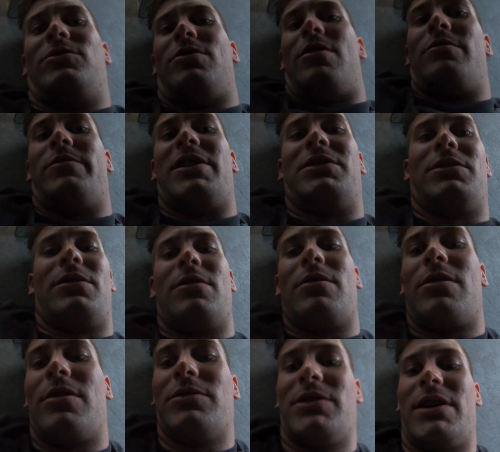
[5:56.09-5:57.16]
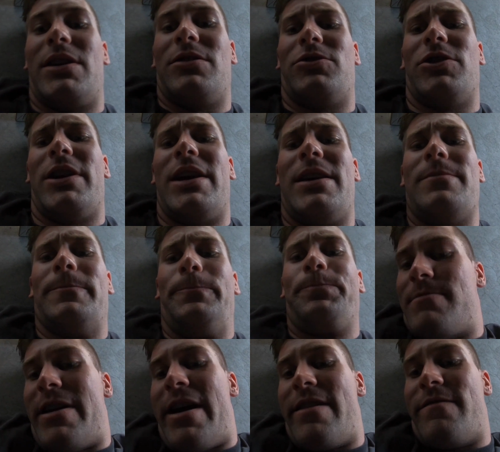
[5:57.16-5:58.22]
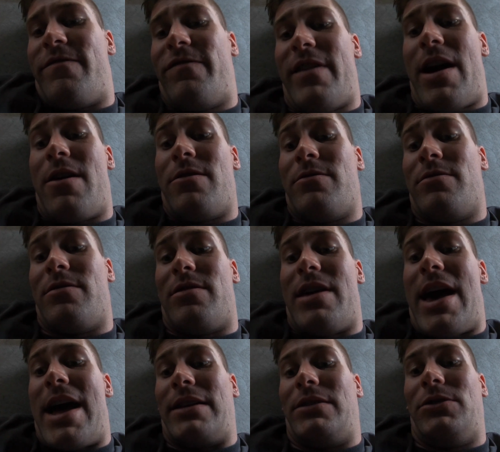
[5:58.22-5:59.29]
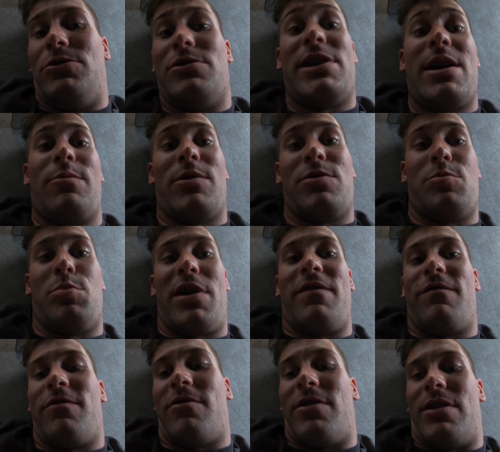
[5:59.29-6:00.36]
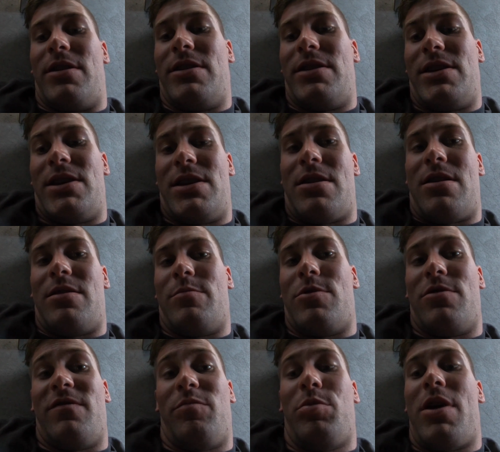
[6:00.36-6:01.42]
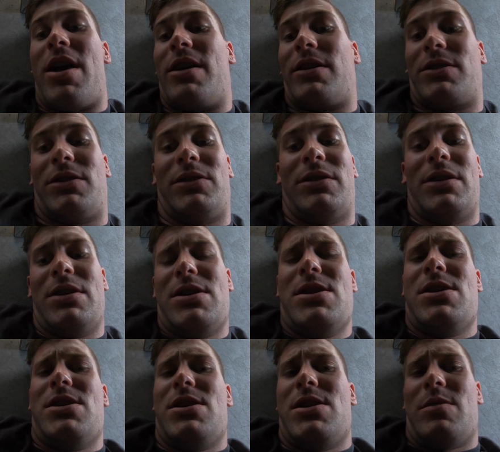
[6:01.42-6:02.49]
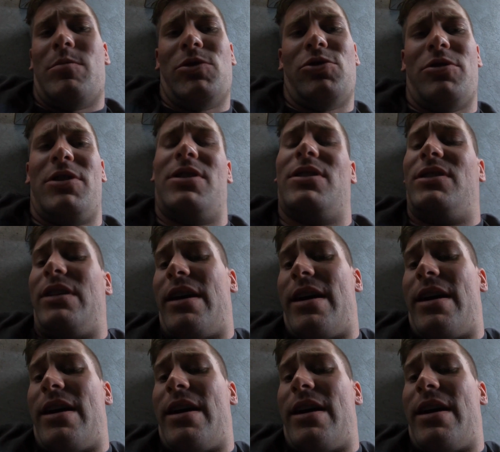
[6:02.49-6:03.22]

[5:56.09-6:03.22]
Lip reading: started racing go-karts age 8, I've found that you get what you pay for in automotive products. Majority of the